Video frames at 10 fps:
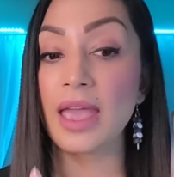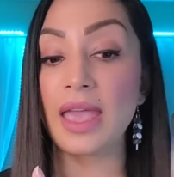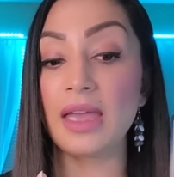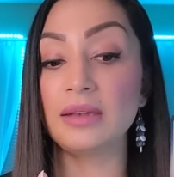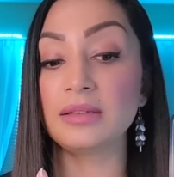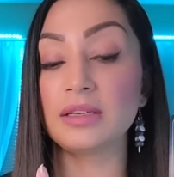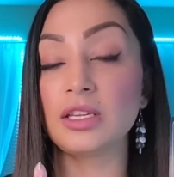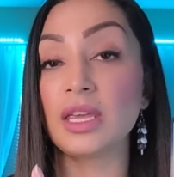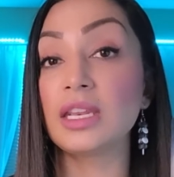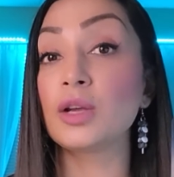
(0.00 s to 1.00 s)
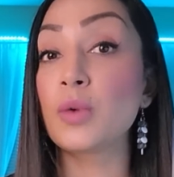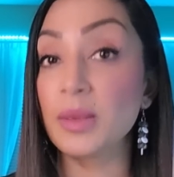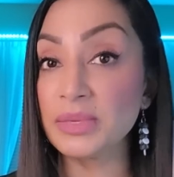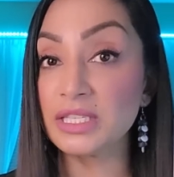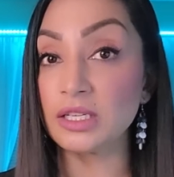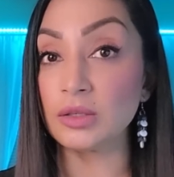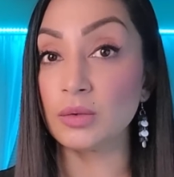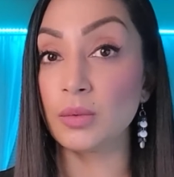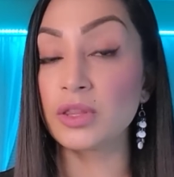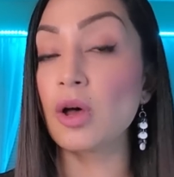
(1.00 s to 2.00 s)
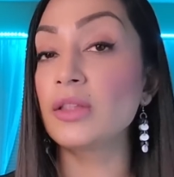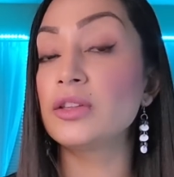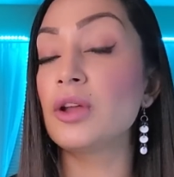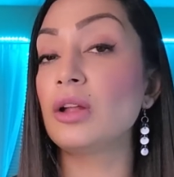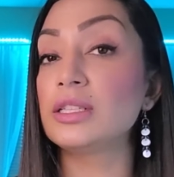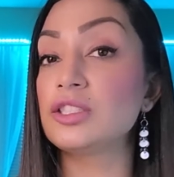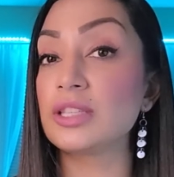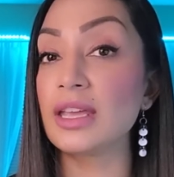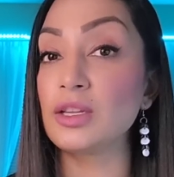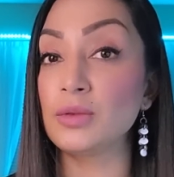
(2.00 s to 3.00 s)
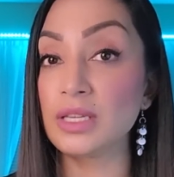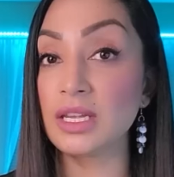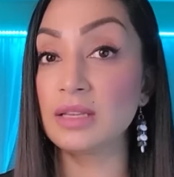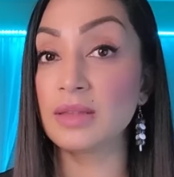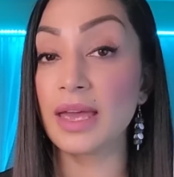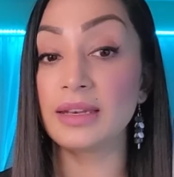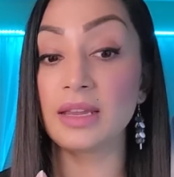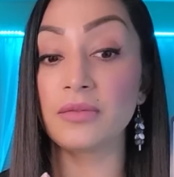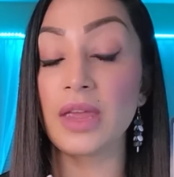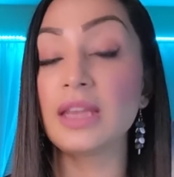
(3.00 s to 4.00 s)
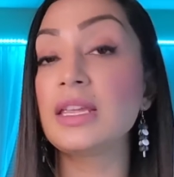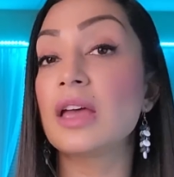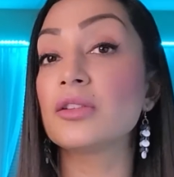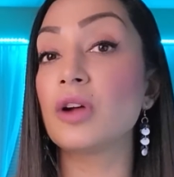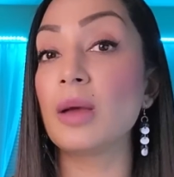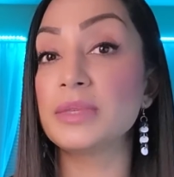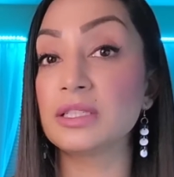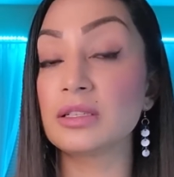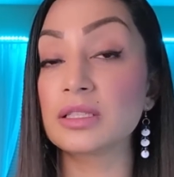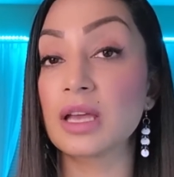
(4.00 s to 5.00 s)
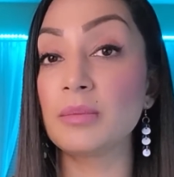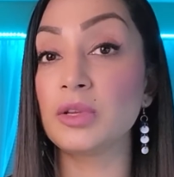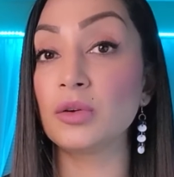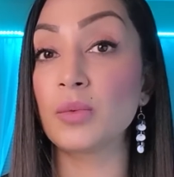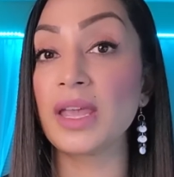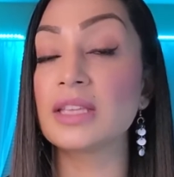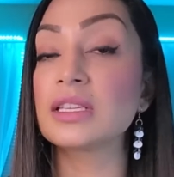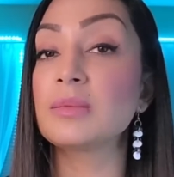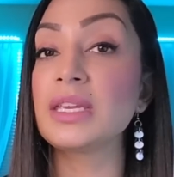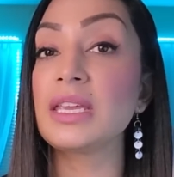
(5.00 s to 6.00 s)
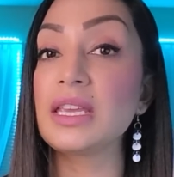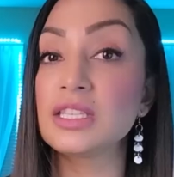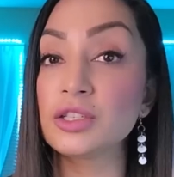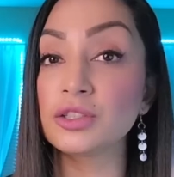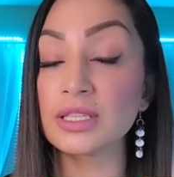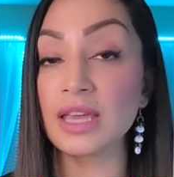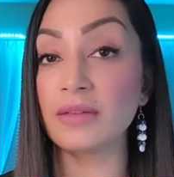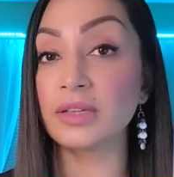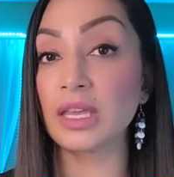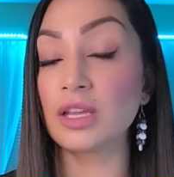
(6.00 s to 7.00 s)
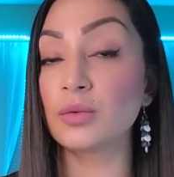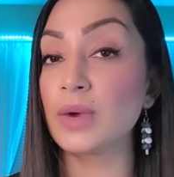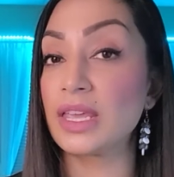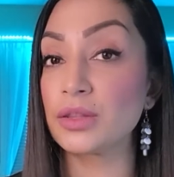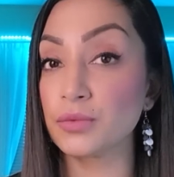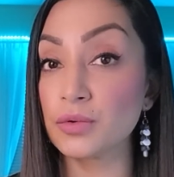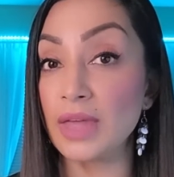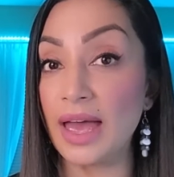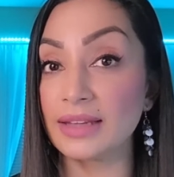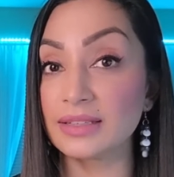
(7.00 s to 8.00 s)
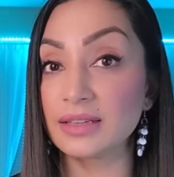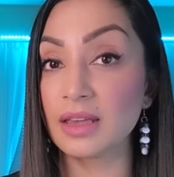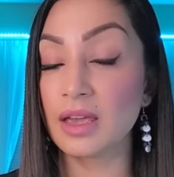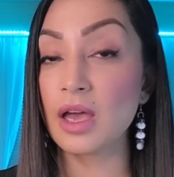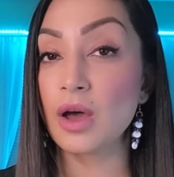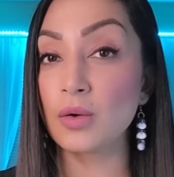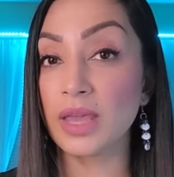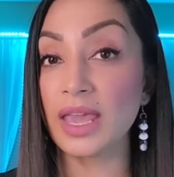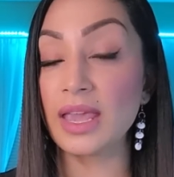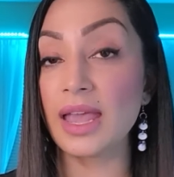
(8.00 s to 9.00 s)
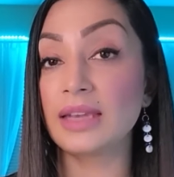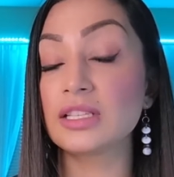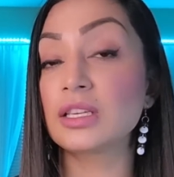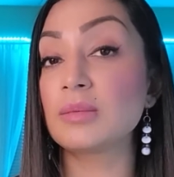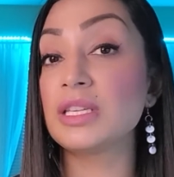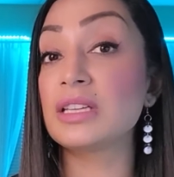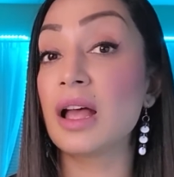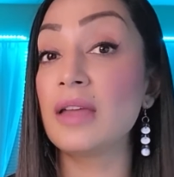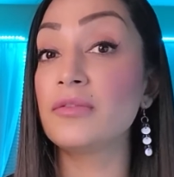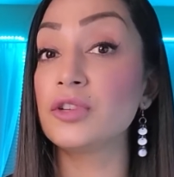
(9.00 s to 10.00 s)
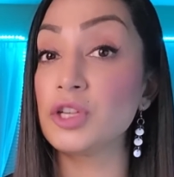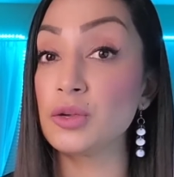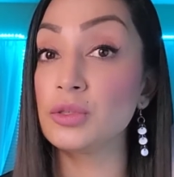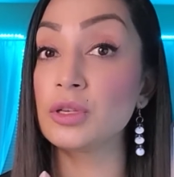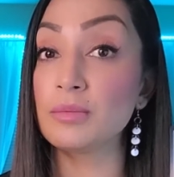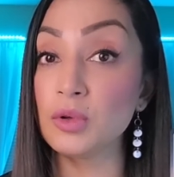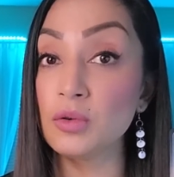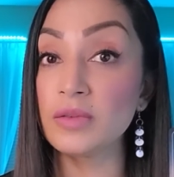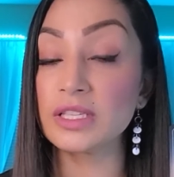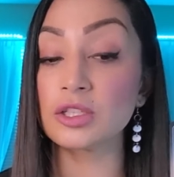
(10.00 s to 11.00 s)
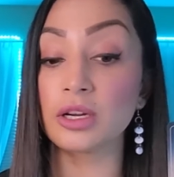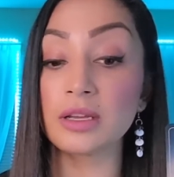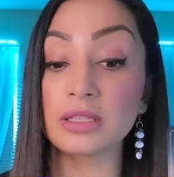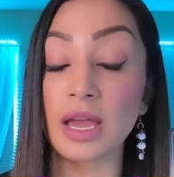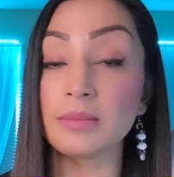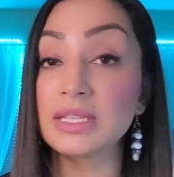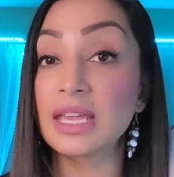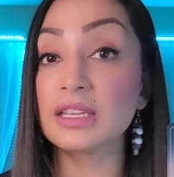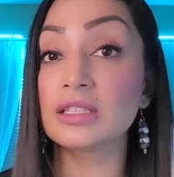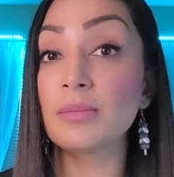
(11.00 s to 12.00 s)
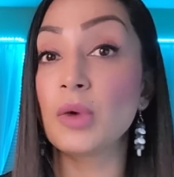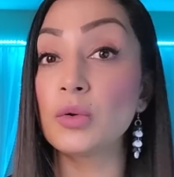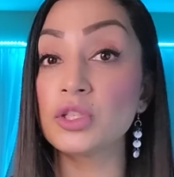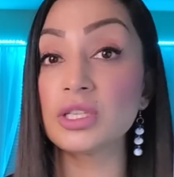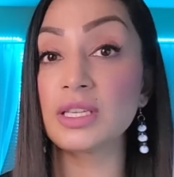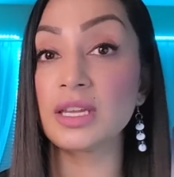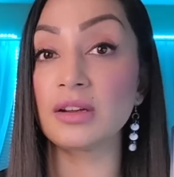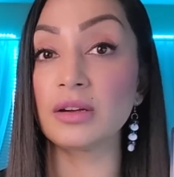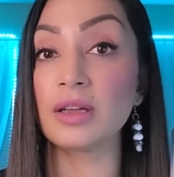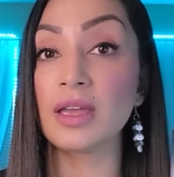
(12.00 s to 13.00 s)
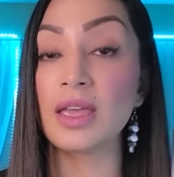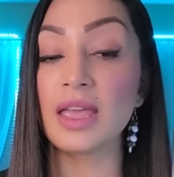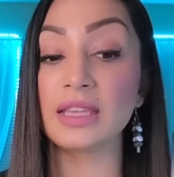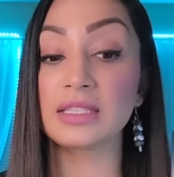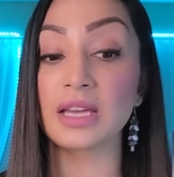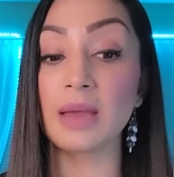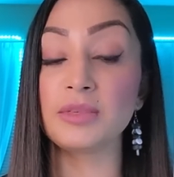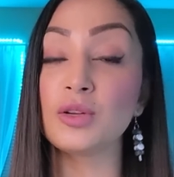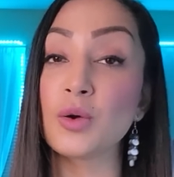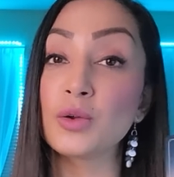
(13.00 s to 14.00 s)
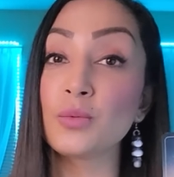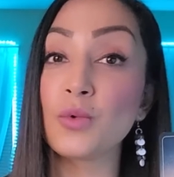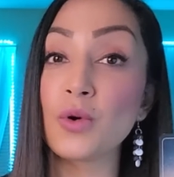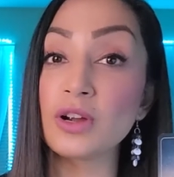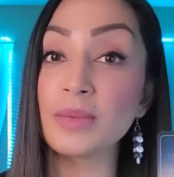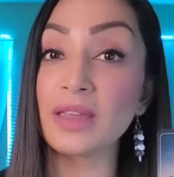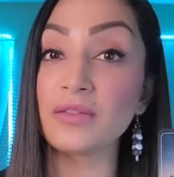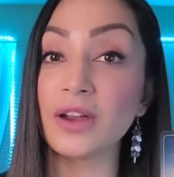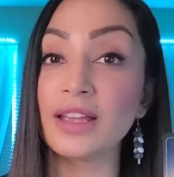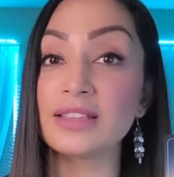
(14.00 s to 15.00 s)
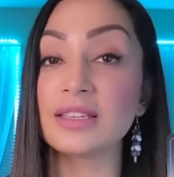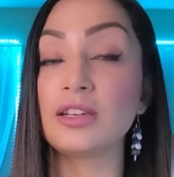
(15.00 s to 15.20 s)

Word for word: And it equips you with all the knowledge that you need that if any other obstacle come your way, it's going to be easier to navigate your way through that. Okay, and it's going to be time for you to move. It's start, time to get into motion here. It's time to go to war, my friends.